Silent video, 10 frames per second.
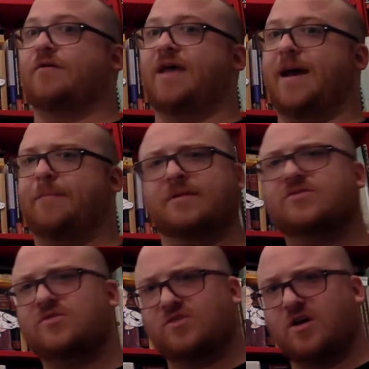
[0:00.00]
happens,
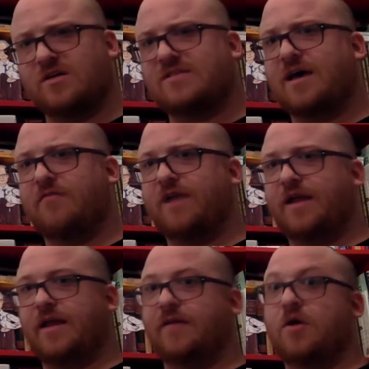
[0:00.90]
dog is
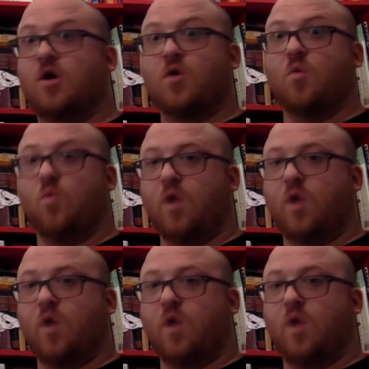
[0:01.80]
salivating. What